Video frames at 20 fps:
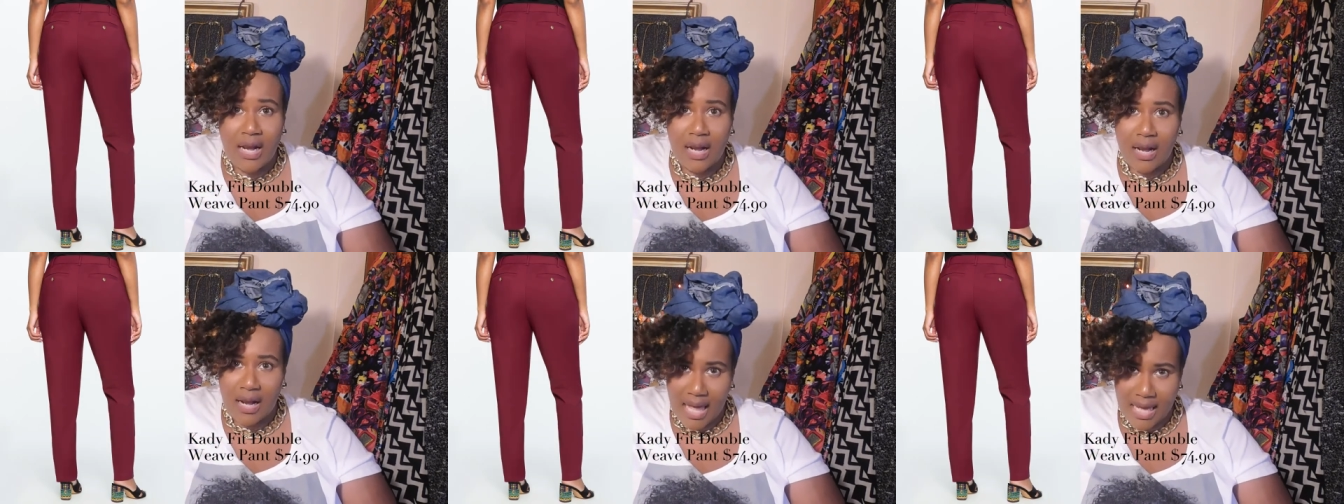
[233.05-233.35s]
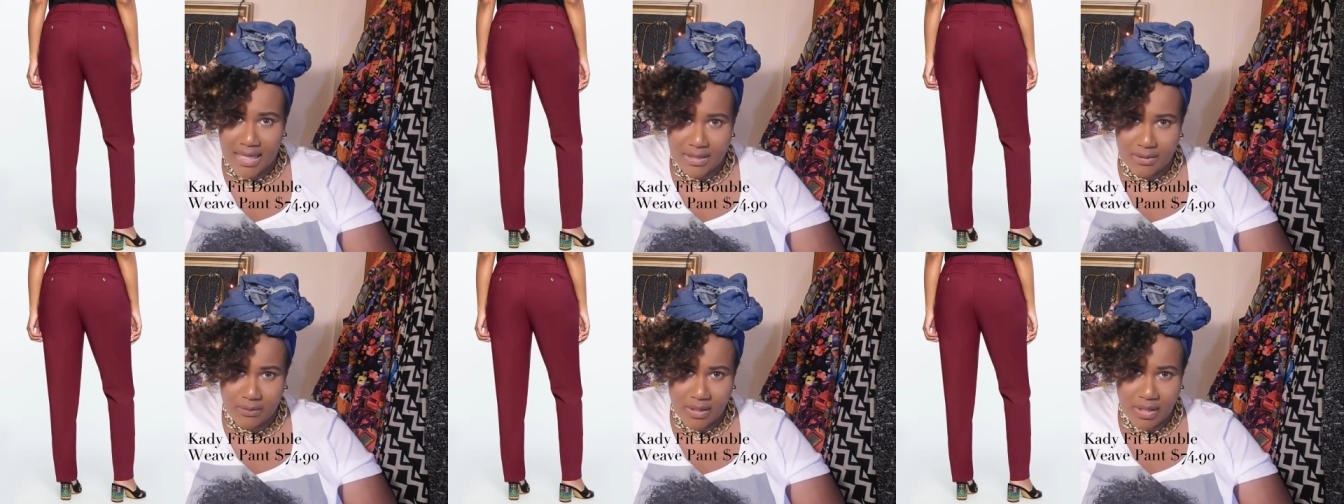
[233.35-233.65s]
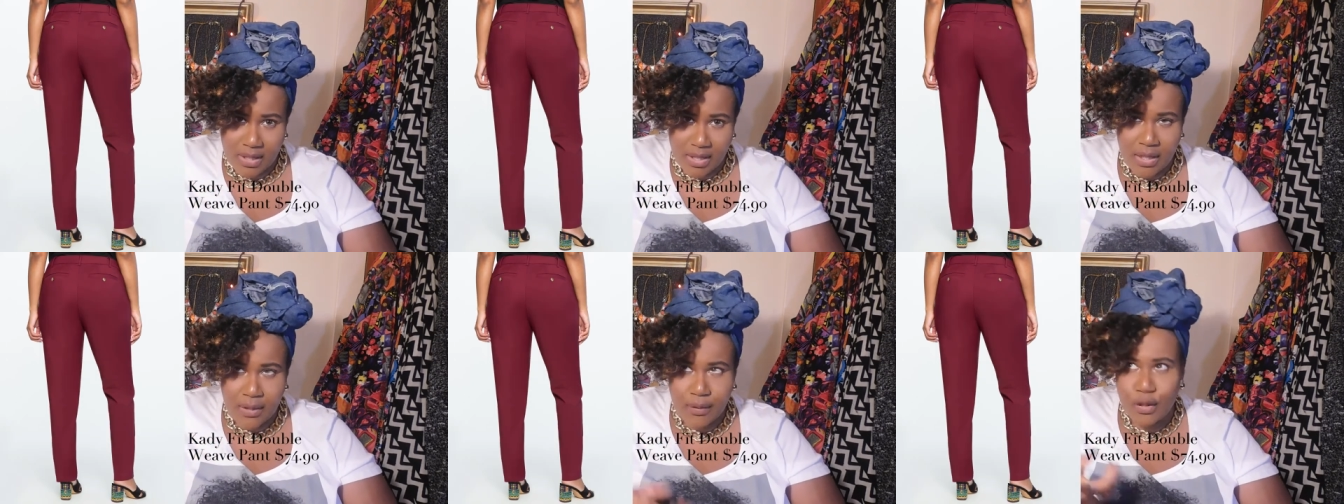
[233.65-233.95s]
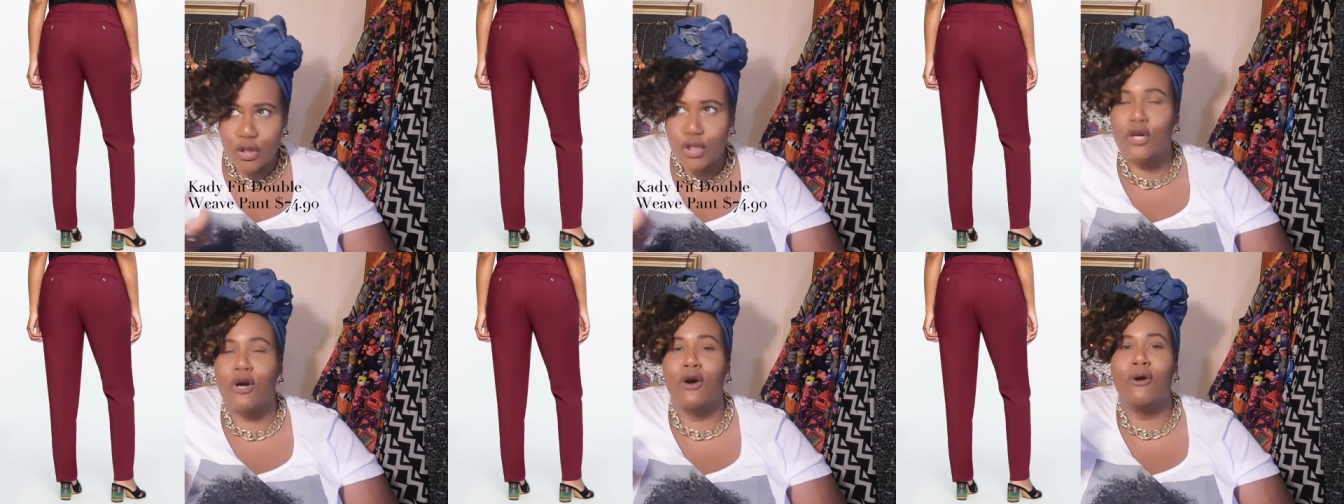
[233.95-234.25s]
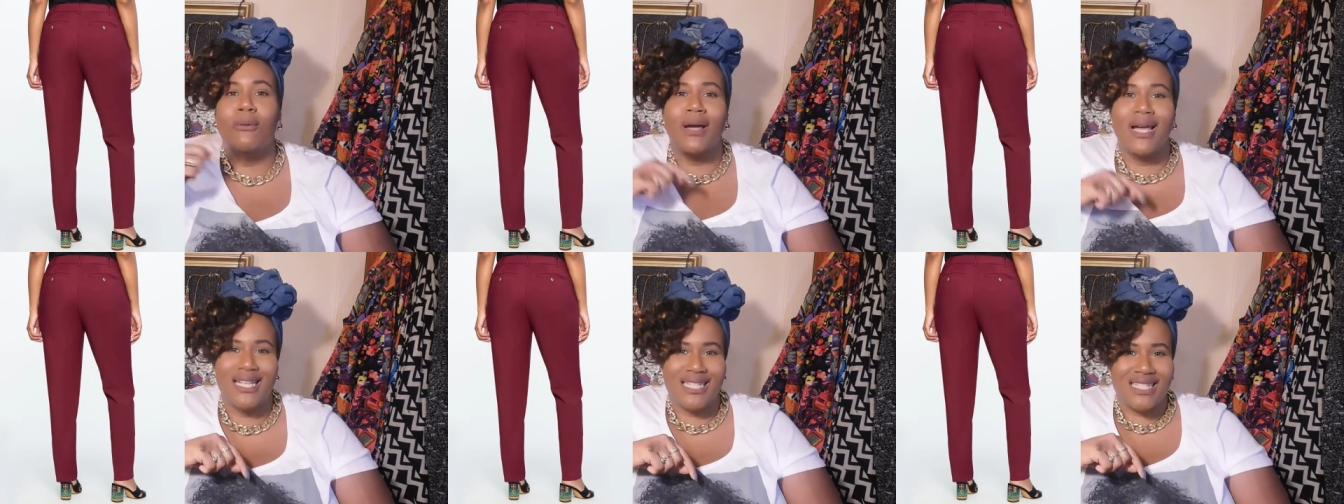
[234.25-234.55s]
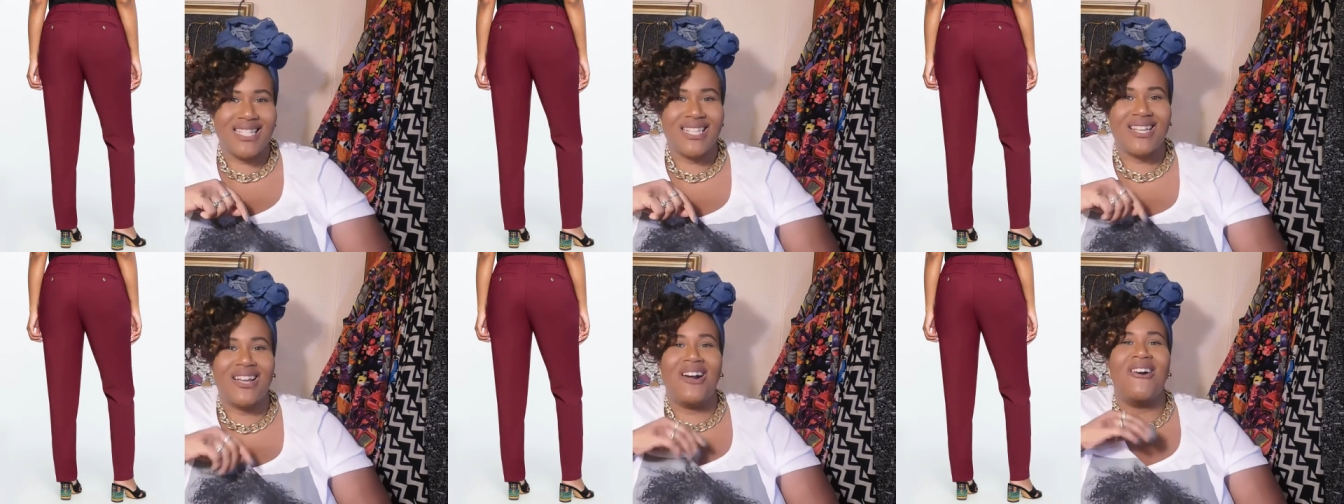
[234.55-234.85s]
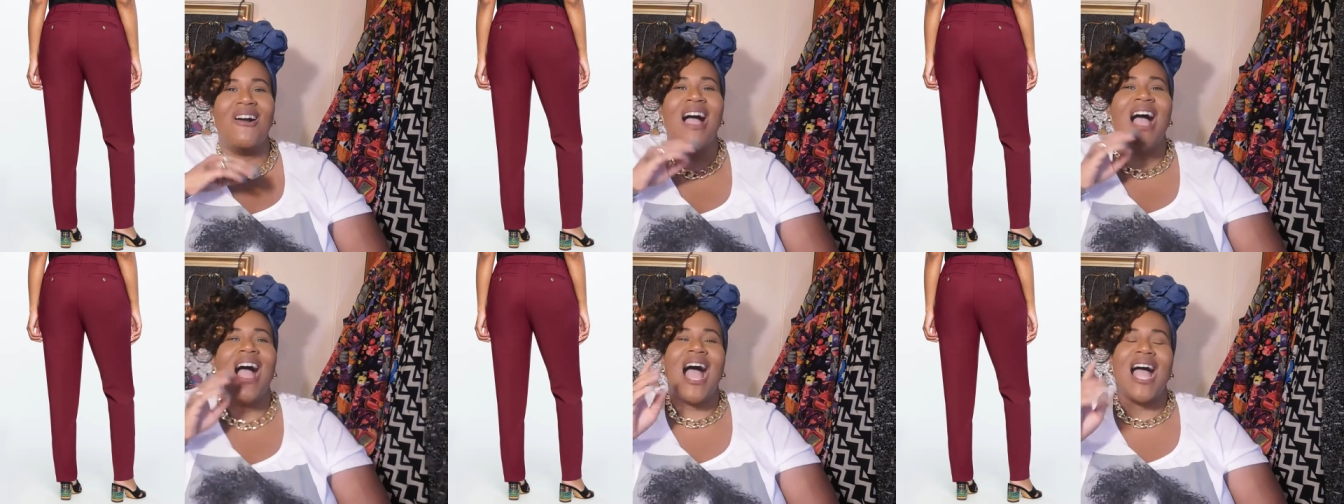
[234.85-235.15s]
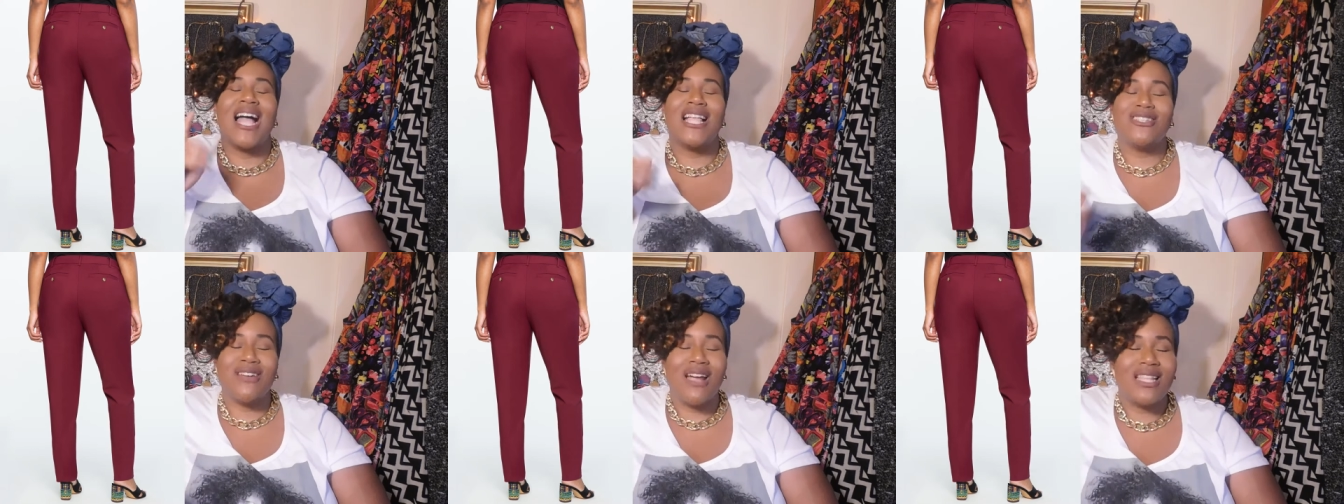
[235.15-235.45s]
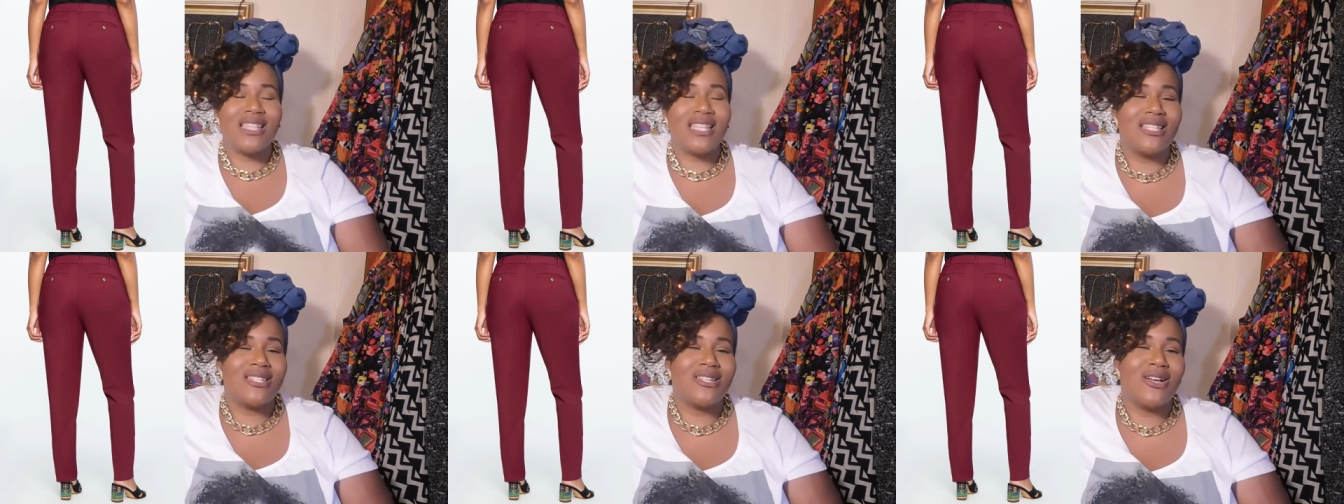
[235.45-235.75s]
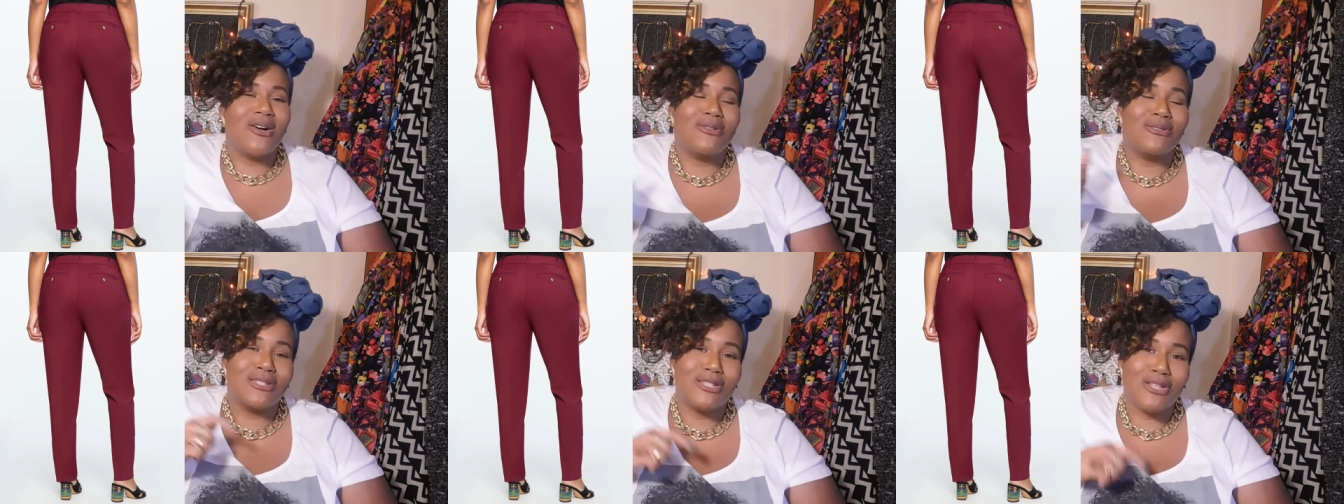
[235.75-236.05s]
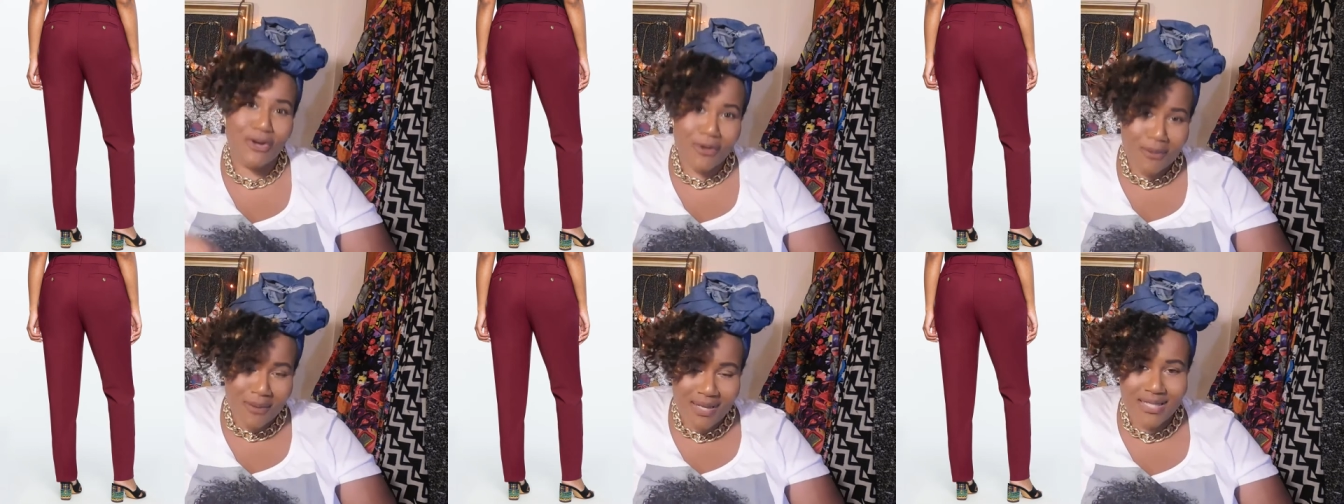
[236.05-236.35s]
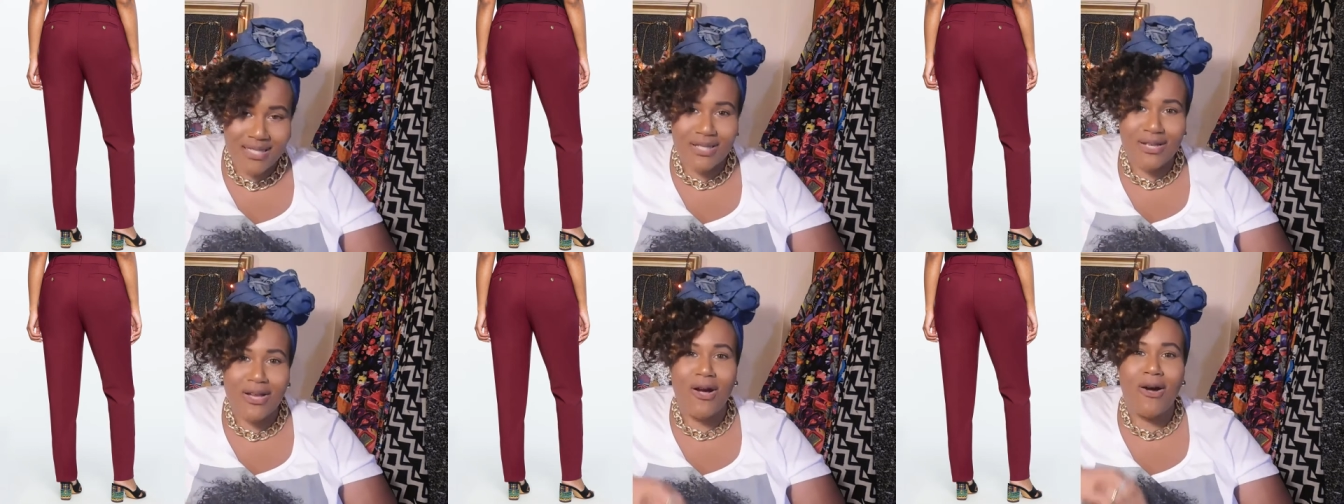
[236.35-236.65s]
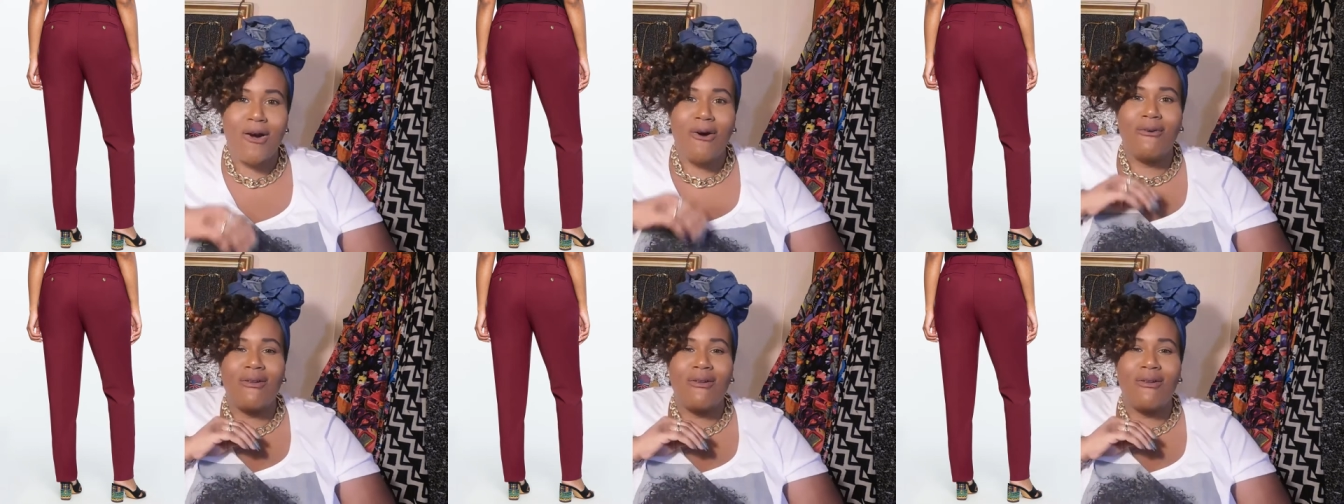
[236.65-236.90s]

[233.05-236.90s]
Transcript: last week, two weeks ago i tried these on two weeks ago